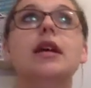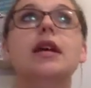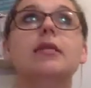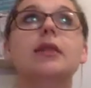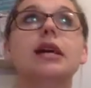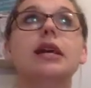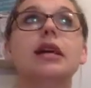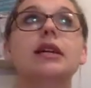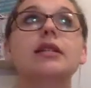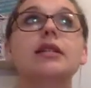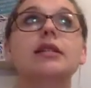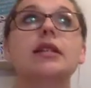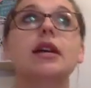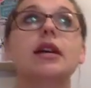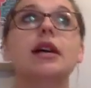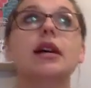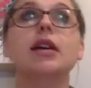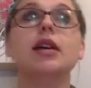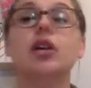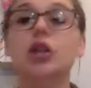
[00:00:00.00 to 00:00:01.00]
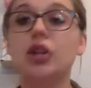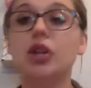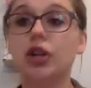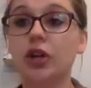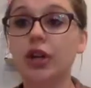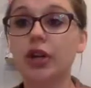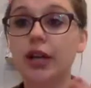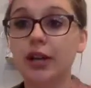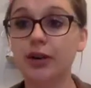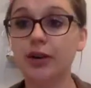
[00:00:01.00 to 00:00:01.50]
because
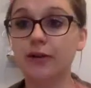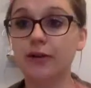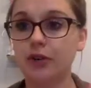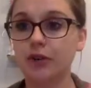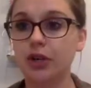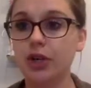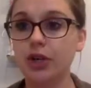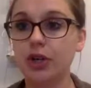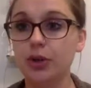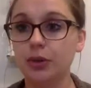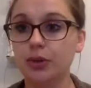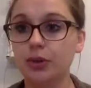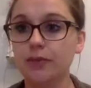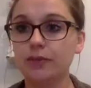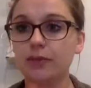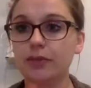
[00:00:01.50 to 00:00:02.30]
you're here for you.